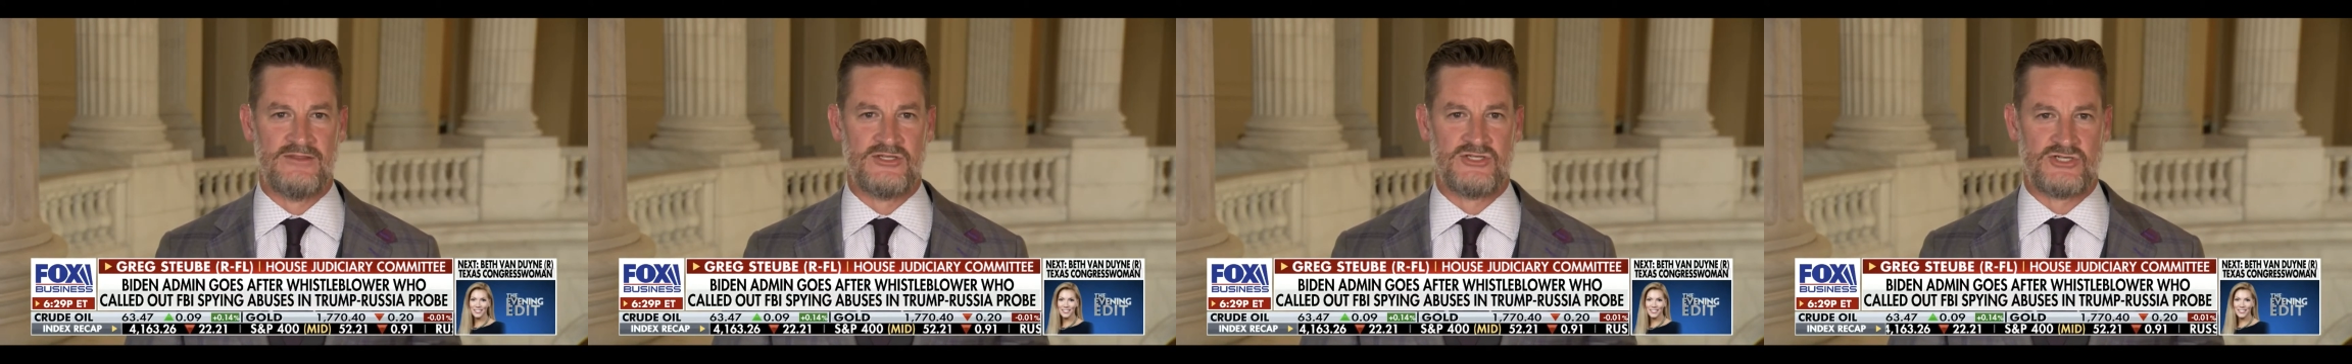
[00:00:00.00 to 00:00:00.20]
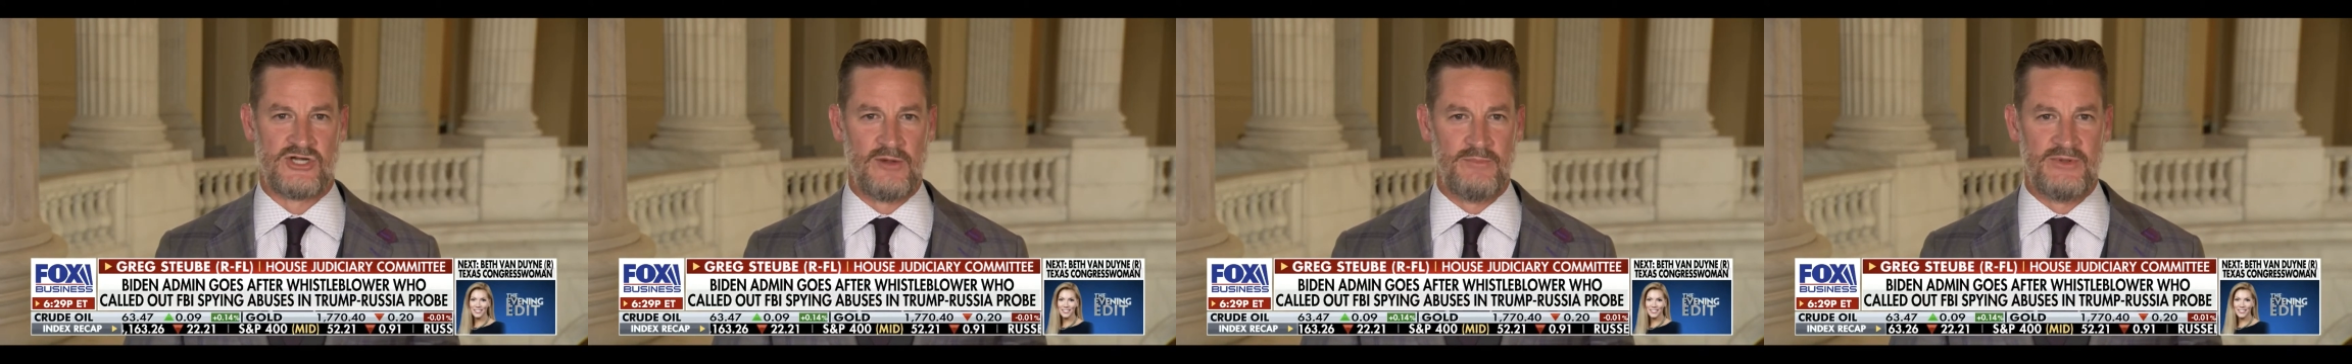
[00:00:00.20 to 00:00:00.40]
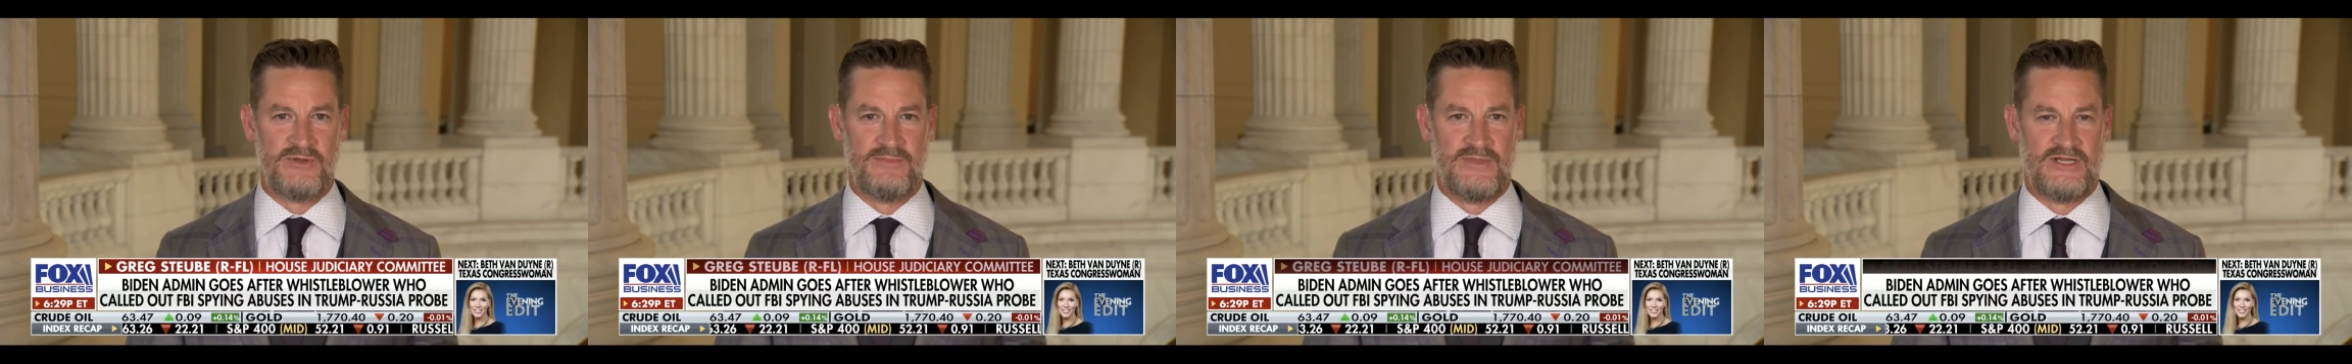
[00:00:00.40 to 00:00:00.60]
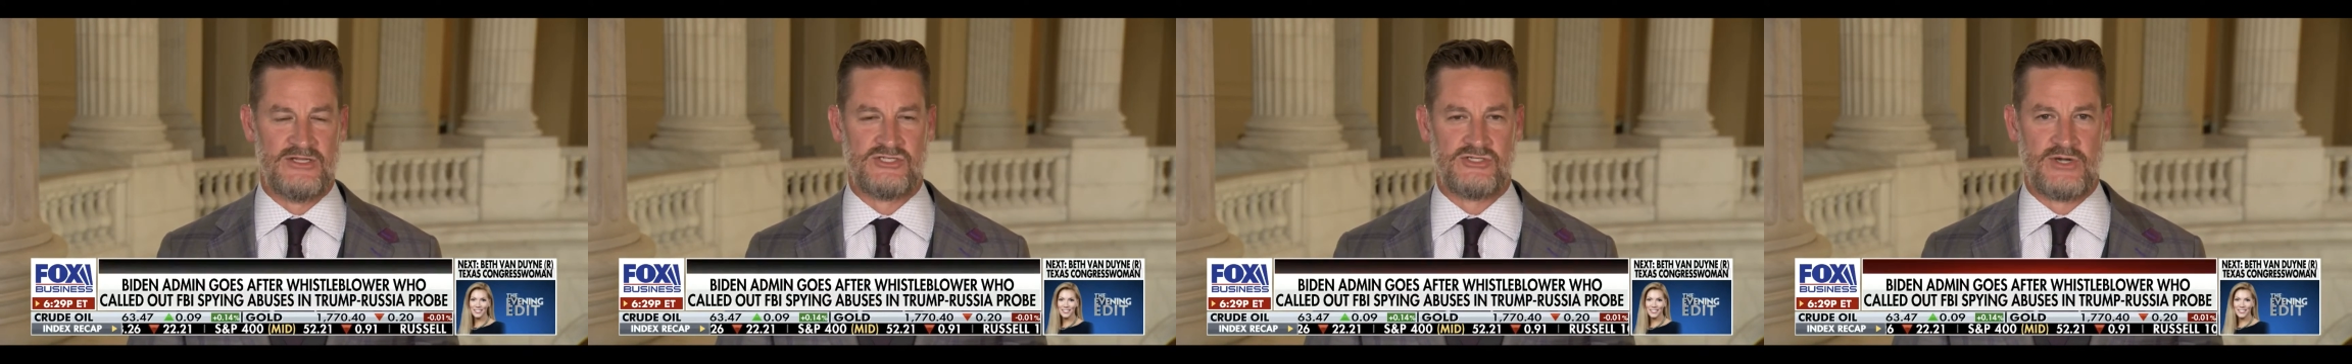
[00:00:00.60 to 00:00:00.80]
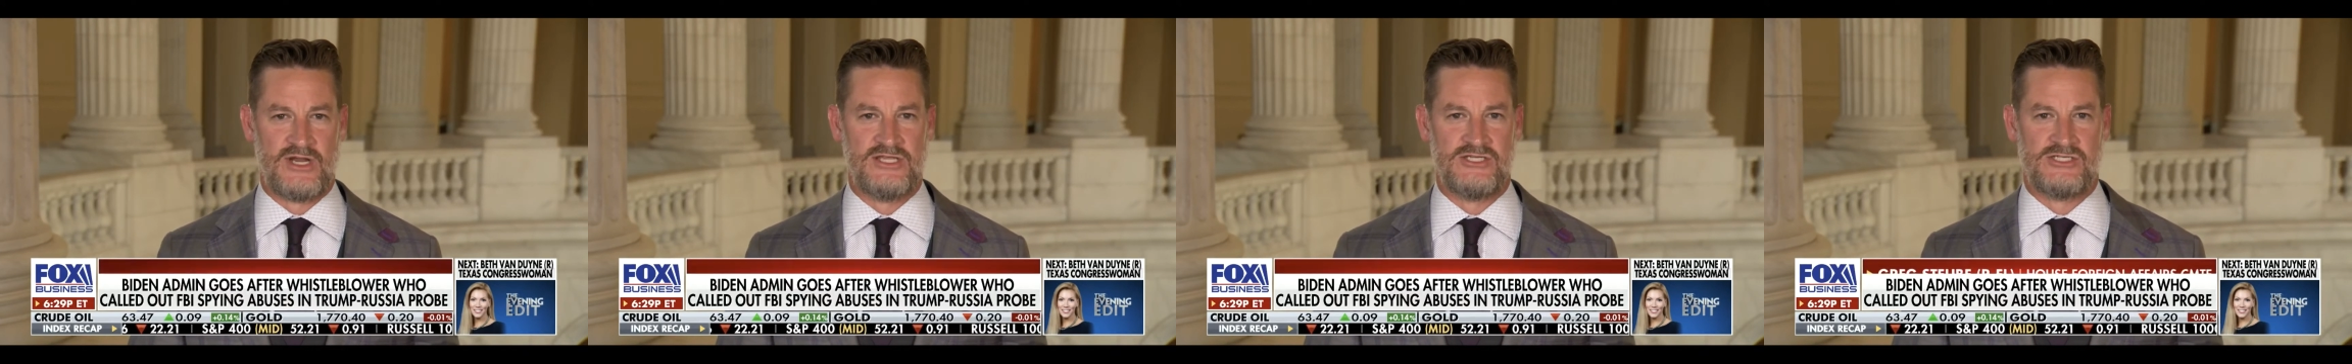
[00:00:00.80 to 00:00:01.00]
the Trump
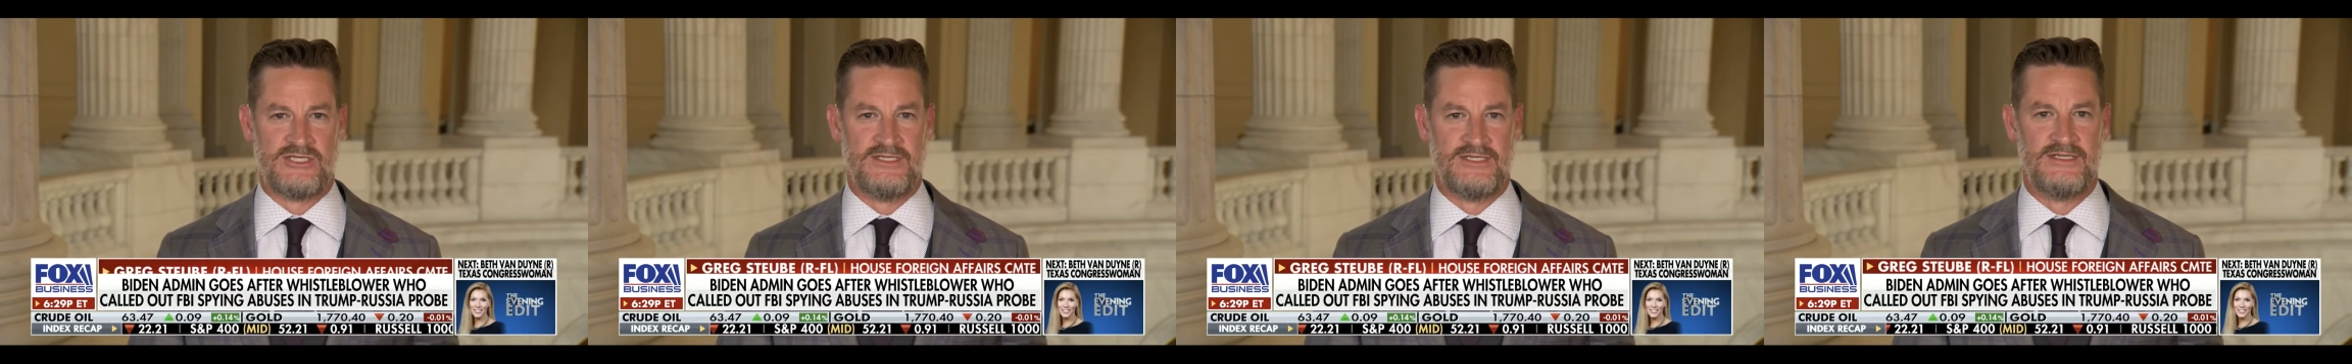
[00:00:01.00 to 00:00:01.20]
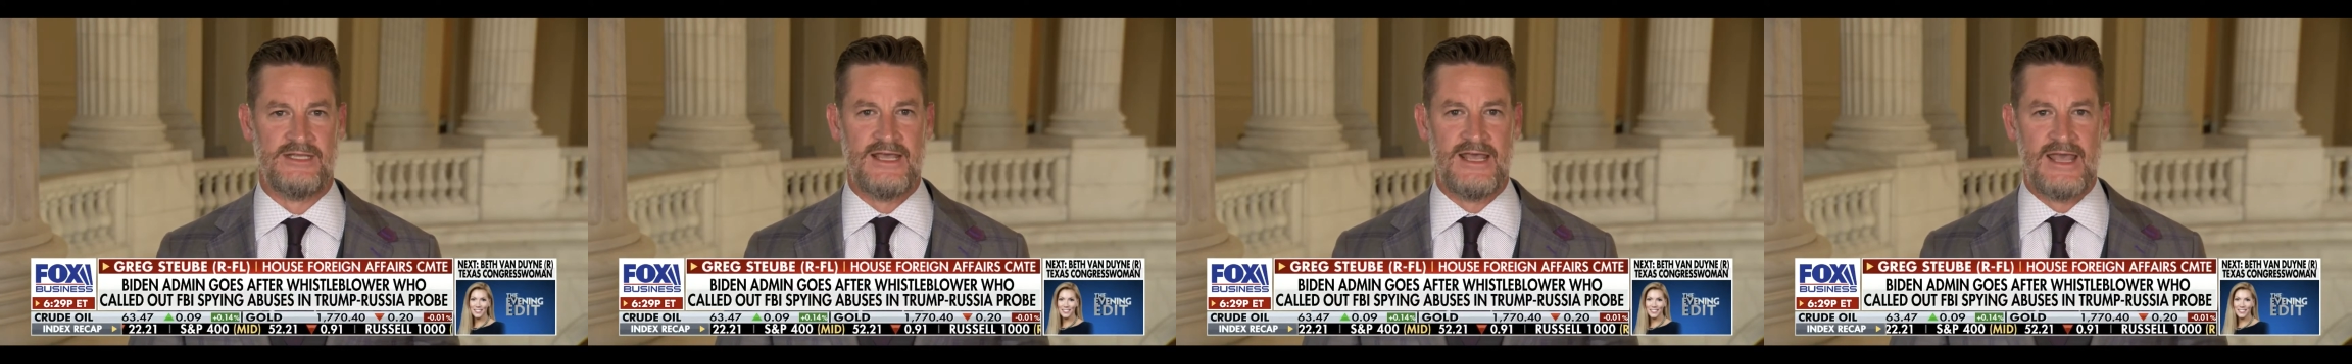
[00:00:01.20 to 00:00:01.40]
administration.